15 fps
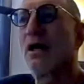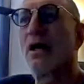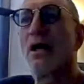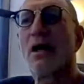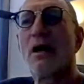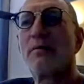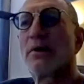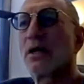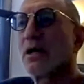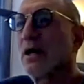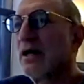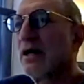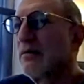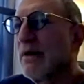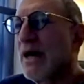I'm
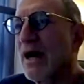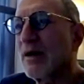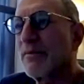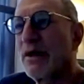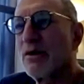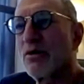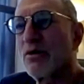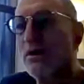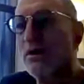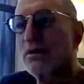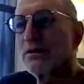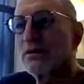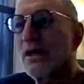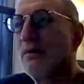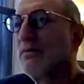cutting back my
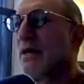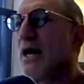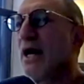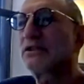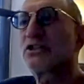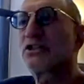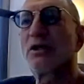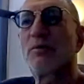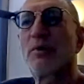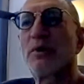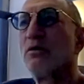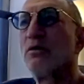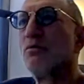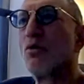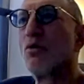orders. I'm not shipping you
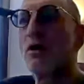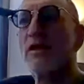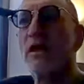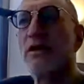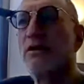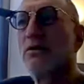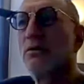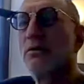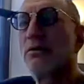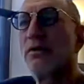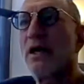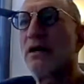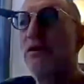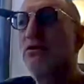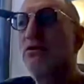more than
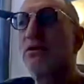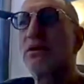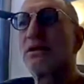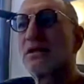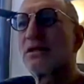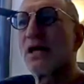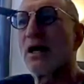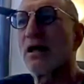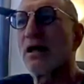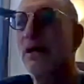you can sell.